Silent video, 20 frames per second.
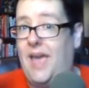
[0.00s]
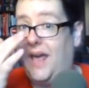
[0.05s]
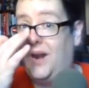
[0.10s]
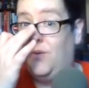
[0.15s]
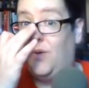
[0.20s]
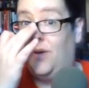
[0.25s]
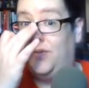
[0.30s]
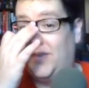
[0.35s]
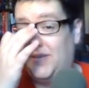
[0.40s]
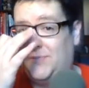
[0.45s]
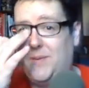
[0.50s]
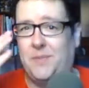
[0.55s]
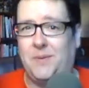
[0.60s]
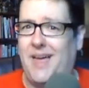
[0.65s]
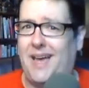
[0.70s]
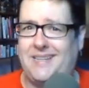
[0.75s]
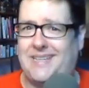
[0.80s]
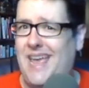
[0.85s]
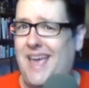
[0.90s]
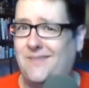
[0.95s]
I don't want these people
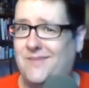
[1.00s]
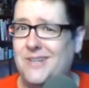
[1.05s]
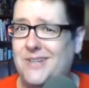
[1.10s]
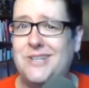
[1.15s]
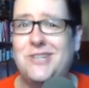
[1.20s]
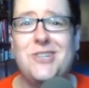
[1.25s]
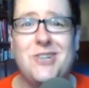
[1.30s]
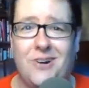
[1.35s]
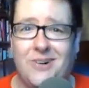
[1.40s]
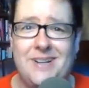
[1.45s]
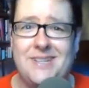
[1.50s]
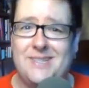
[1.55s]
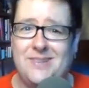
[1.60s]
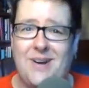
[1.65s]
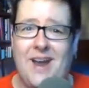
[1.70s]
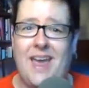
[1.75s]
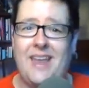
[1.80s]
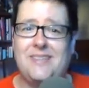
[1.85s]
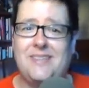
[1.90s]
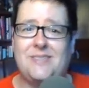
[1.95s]
not to have insurance,
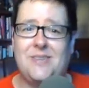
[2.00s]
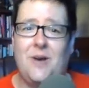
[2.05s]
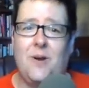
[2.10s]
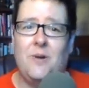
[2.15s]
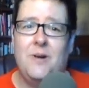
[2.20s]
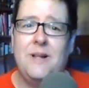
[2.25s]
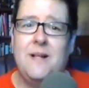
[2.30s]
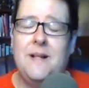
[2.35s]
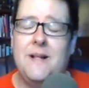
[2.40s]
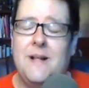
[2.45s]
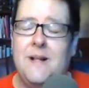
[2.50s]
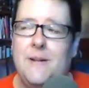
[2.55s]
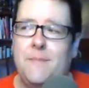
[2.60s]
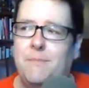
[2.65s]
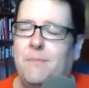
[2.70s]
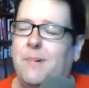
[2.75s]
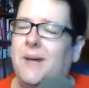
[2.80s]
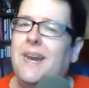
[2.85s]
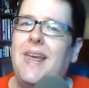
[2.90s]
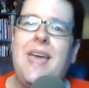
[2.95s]
right? So,
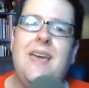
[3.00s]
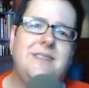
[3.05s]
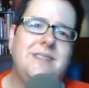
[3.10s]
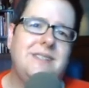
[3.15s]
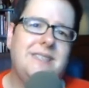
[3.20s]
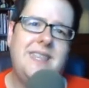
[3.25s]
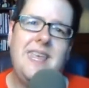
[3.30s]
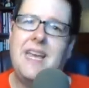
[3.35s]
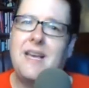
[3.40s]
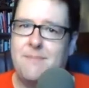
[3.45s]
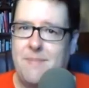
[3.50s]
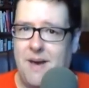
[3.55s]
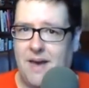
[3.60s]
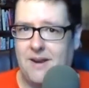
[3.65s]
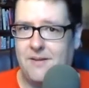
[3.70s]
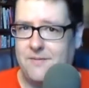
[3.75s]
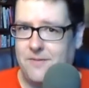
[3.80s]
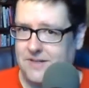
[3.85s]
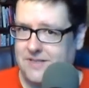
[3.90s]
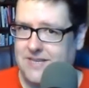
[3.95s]
but again, just think about
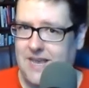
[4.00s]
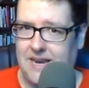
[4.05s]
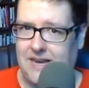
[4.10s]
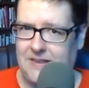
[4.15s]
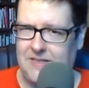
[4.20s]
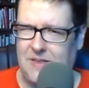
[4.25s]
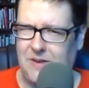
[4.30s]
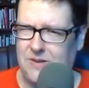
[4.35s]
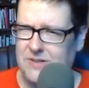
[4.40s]
it for a second, though.